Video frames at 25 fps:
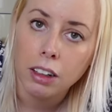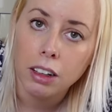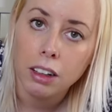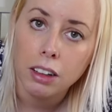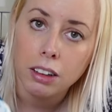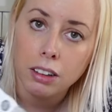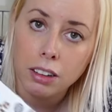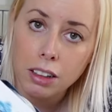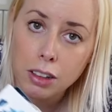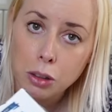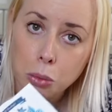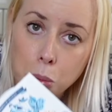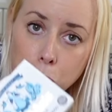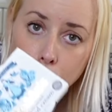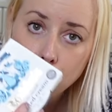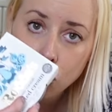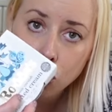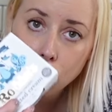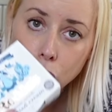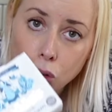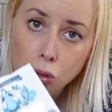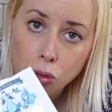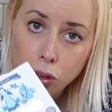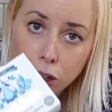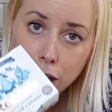This was
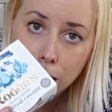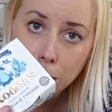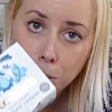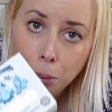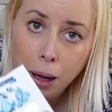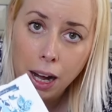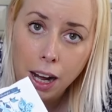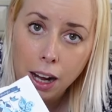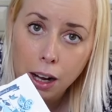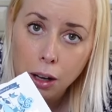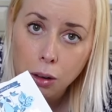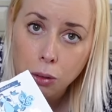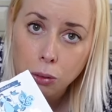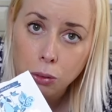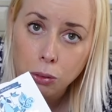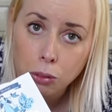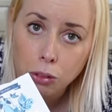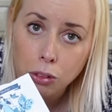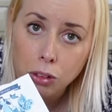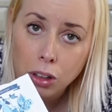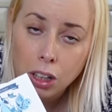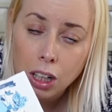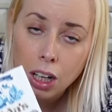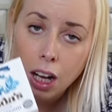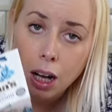
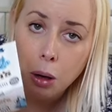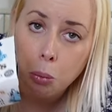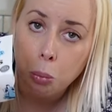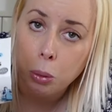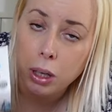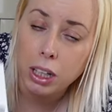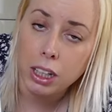£3. We